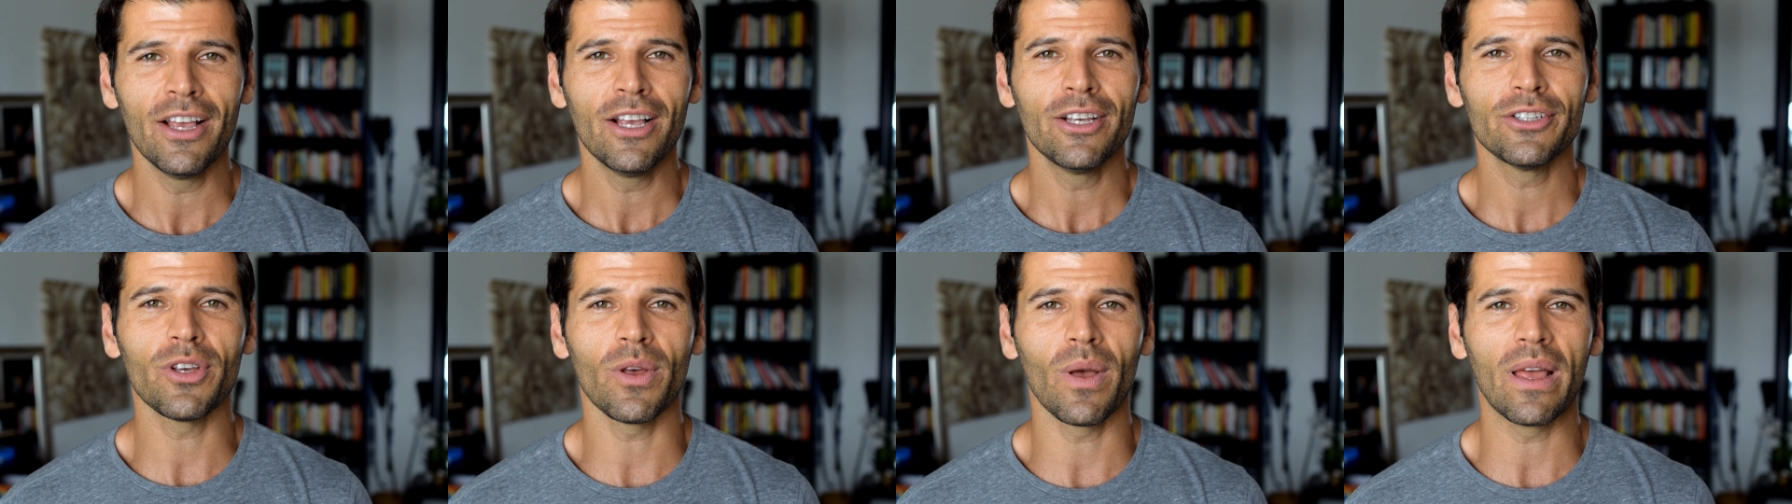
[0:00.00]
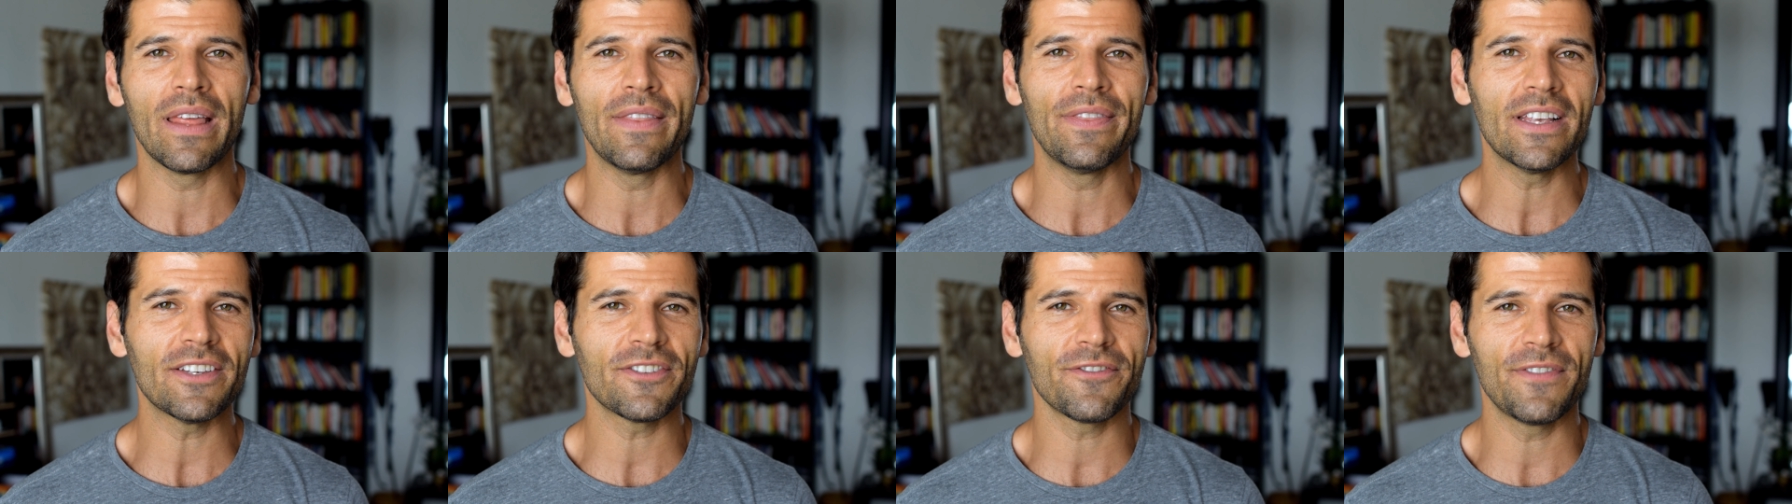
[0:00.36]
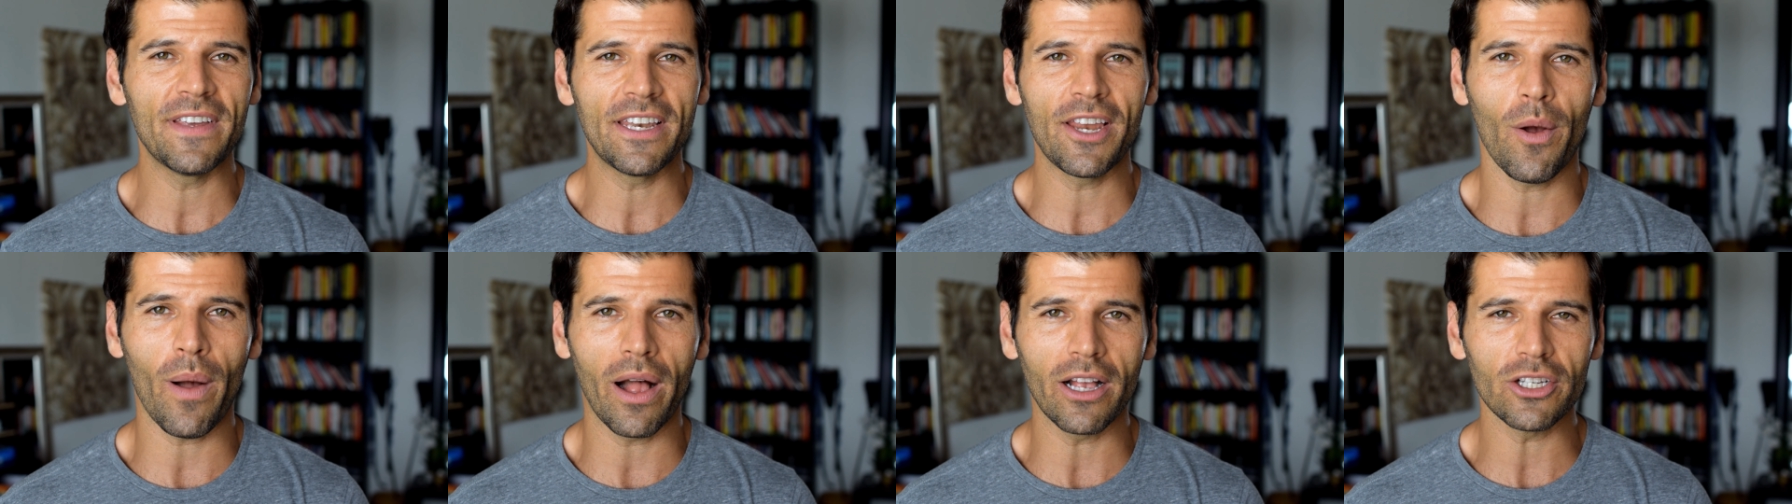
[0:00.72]
So in this
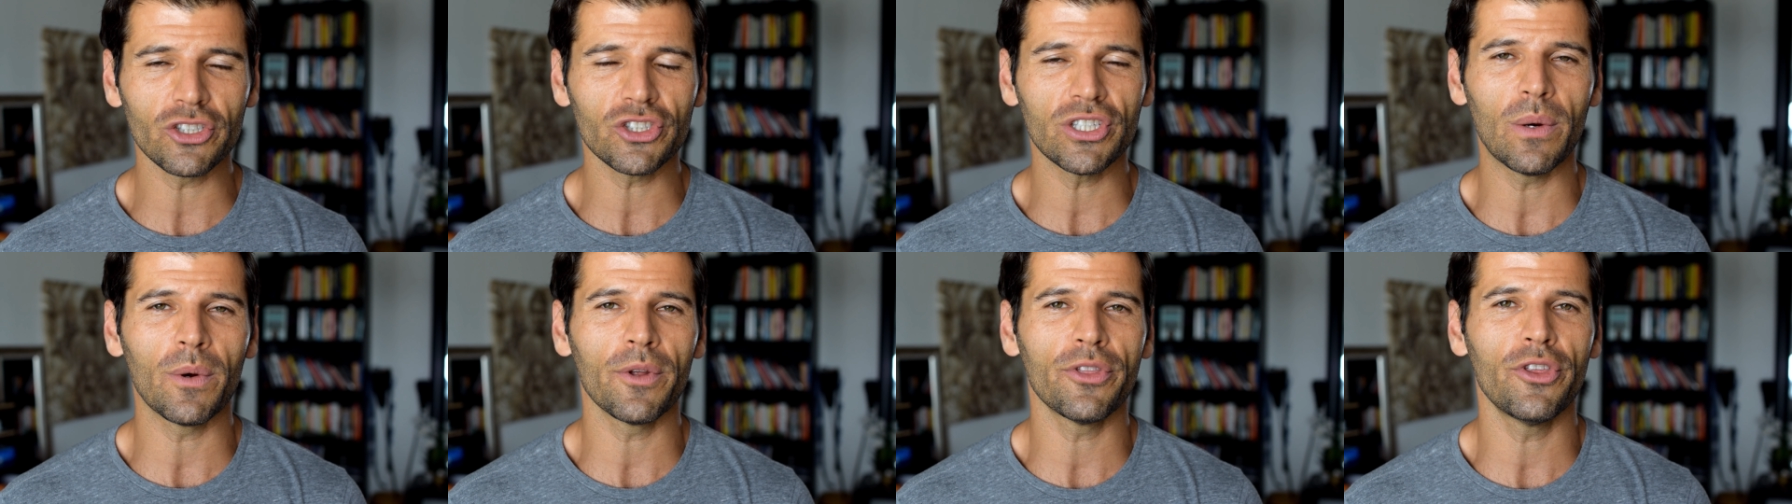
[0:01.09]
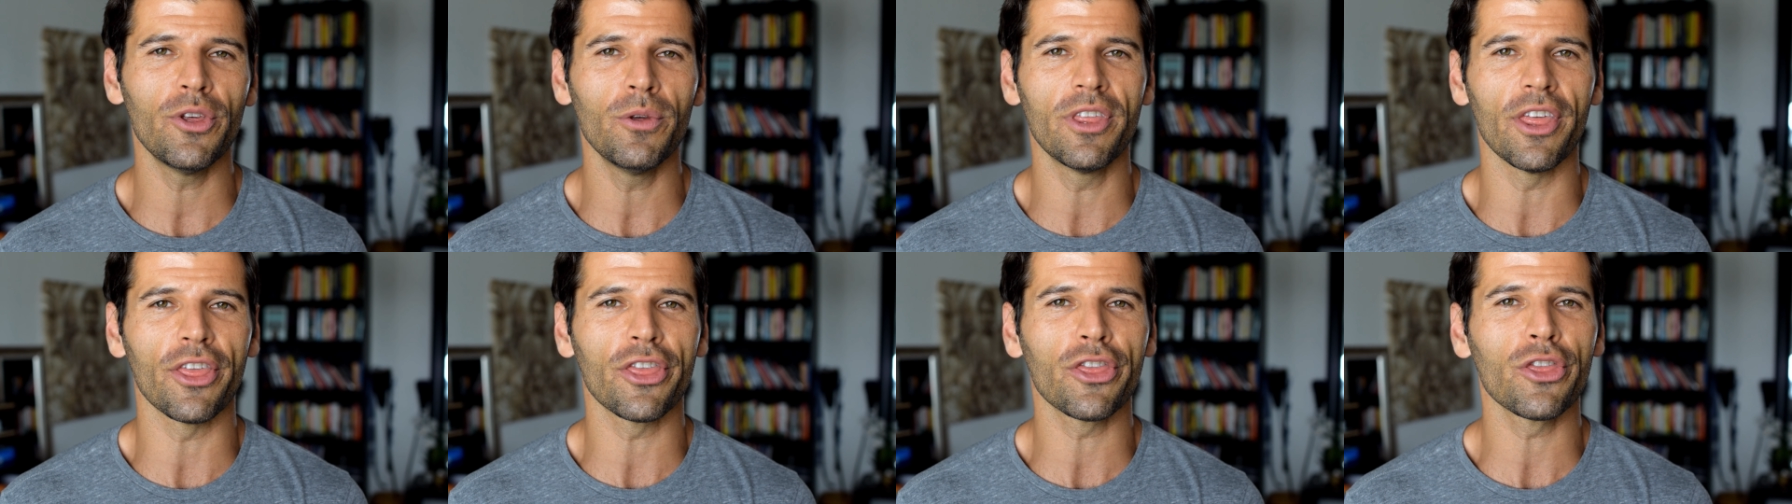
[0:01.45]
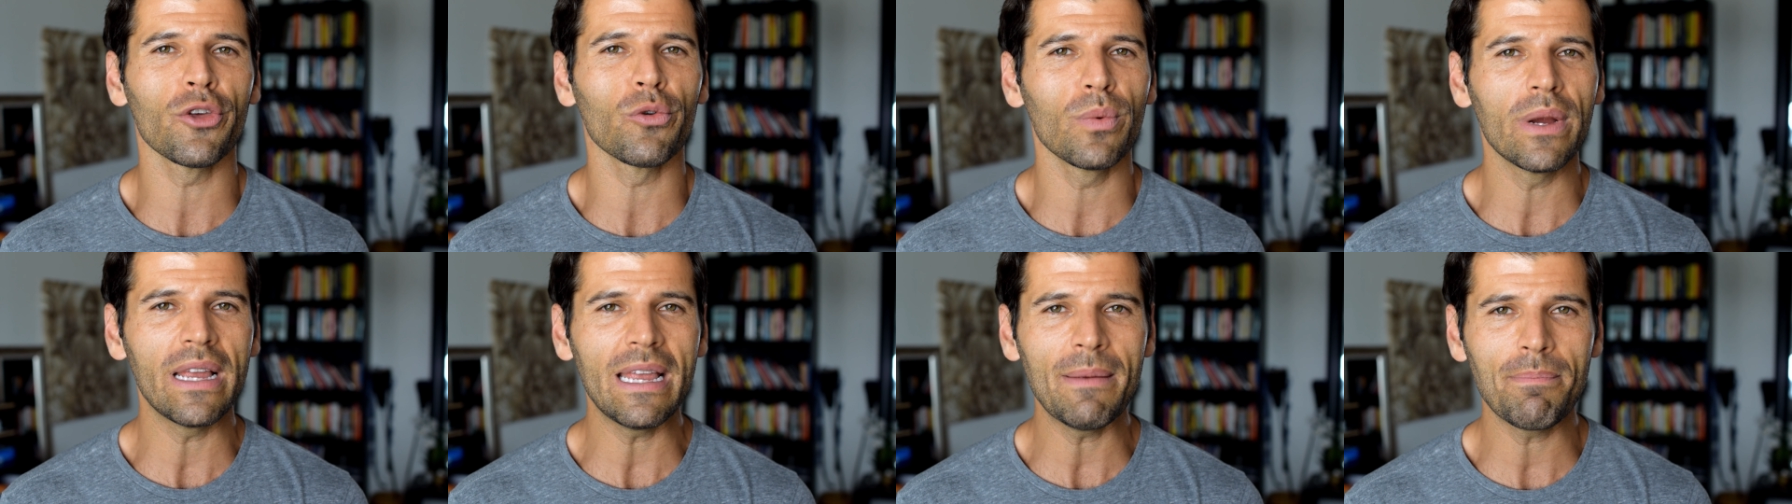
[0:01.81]
video, I'll share with you the
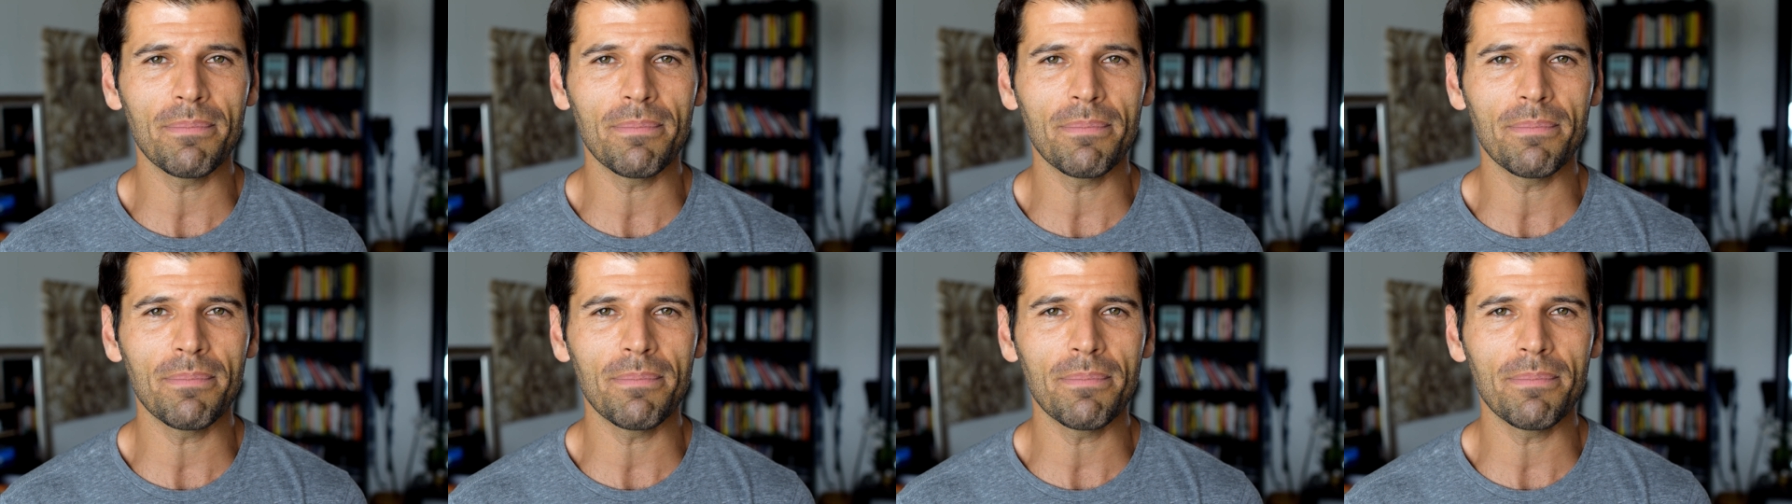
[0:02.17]
three